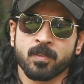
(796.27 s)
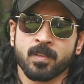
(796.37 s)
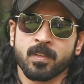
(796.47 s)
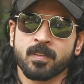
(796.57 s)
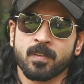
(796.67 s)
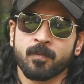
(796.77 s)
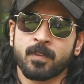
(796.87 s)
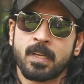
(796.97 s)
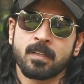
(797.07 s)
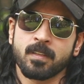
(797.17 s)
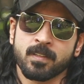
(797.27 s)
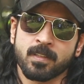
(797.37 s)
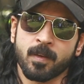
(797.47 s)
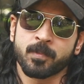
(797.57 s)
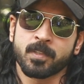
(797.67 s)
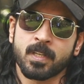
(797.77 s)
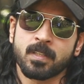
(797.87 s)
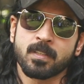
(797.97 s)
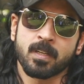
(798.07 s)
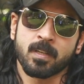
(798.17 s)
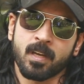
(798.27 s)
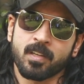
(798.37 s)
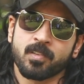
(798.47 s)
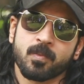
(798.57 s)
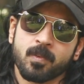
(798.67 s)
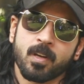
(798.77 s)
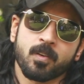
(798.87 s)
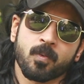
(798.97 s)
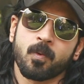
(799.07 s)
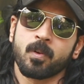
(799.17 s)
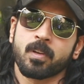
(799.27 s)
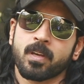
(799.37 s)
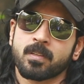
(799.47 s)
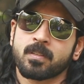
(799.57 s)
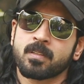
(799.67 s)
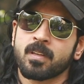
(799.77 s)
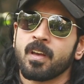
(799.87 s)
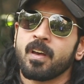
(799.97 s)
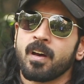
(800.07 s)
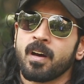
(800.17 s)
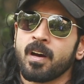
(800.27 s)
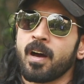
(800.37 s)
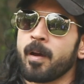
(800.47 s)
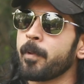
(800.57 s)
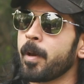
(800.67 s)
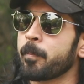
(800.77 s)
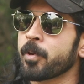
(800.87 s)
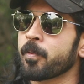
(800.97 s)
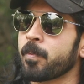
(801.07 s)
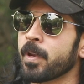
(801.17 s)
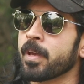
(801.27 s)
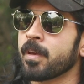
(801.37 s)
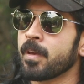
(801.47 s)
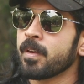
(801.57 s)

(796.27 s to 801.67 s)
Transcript: Since if there is a substance attached to that role, yes, uh, I'm happy to play.